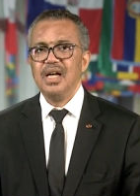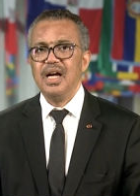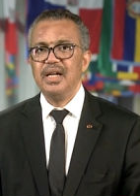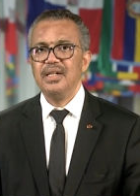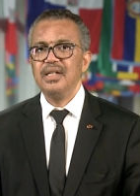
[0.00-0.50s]

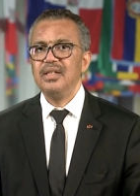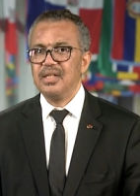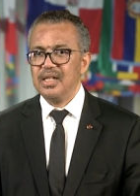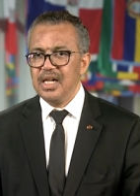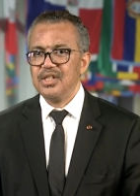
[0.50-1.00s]
and
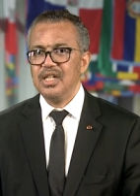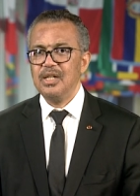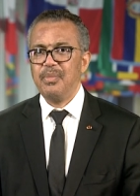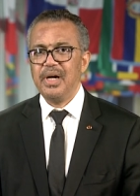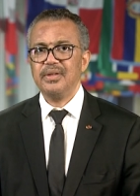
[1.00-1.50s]

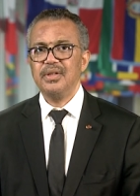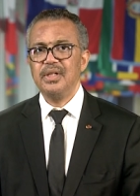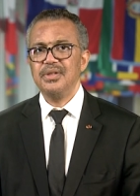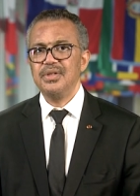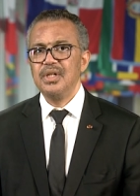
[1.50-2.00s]
international
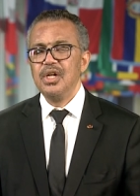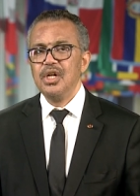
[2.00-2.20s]
partners